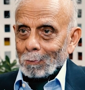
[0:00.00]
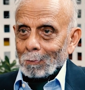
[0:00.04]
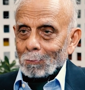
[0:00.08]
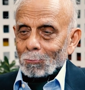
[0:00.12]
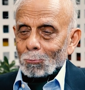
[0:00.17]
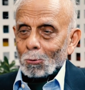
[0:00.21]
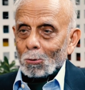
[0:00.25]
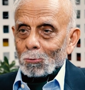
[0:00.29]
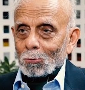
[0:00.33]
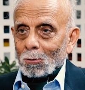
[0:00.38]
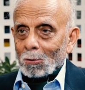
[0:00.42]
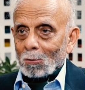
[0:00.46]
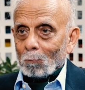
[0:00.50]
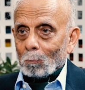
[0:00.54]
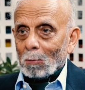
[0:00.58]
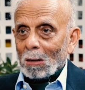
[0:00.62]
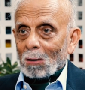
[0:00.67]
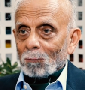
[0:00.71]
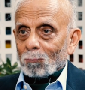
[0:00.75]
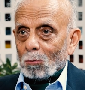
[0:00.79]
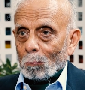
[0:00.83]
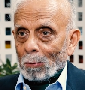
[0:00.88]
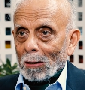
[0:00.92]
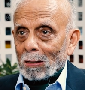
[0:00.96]
soldier of
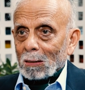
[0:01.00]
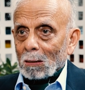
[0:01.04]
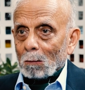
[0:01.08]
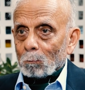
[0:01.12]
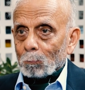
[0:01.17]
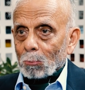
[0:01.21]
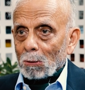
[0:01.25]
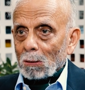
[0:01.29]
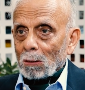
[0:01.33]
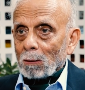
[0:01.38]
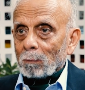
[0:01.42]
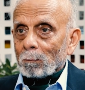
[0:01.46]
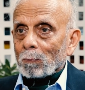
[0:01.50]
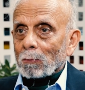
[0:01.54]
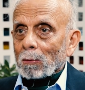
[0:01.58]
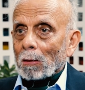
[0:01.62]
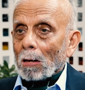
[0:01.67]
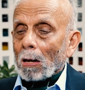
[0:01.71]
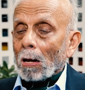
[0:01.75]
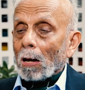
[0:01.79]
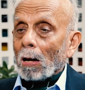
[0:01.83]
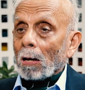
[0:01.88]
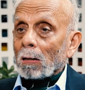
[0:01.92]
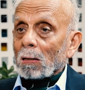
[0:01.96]
mine from my company,
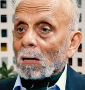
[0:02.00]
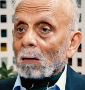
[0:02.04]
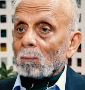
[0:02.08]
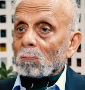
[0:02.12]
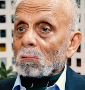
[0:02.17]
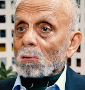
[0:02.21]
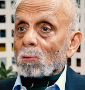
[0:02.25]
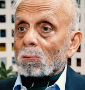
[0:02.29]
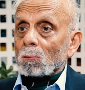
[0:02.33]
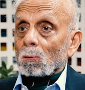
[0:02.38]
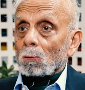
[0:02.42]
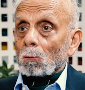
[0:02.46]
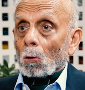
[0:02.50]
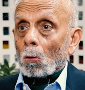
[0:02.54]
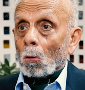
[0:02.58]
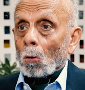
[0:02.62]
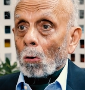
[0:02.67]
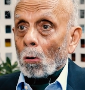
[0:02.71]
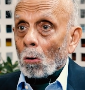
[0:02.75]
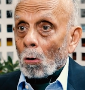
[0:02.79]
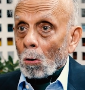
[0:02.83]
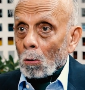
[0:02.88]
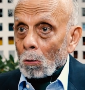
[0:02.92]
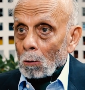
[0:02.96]
and I visited
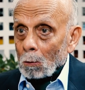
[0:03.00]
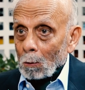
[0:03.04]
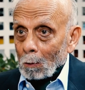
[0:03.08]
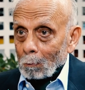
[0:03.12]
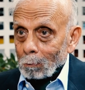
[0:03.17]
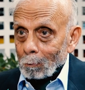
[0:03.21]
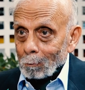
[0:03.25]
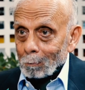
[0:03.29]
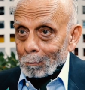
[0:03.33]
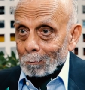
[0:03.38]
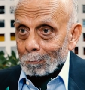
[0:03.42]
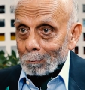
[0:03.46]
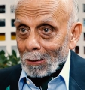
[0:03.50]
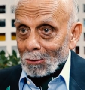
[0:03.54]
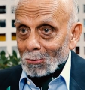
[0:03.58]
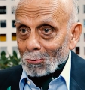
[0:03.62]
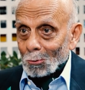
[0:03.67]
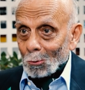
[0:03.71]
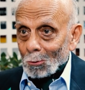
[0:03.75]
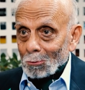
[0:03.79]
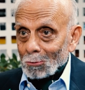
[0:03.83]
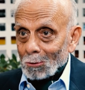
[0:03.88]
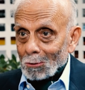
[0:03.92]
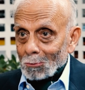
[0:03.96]
all my
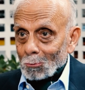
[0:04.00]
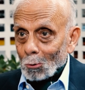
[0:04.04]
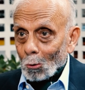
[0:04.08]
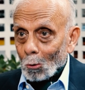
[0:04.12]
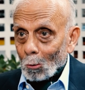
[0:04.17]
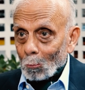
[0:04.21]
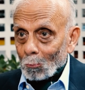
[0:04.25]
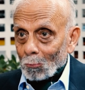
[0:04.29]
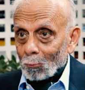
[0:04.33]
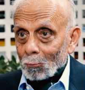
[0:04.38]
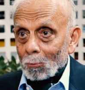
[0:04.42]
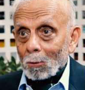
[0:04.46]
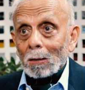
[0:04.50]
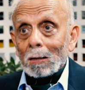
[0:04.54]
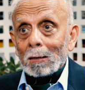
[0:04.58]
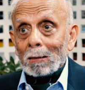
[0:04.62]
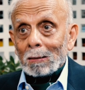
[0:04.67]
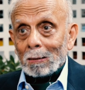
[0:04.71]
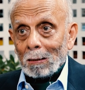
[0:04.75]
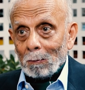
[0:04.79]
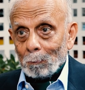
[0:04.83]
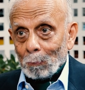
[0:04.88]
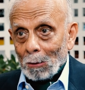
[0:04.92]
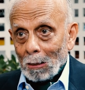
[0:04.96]
soldiers' homes
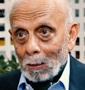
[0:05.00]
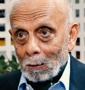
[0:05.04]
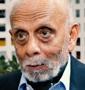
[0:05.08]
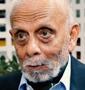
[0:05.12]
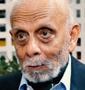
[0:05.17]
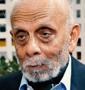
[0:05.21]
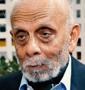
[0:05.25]
in Nepal.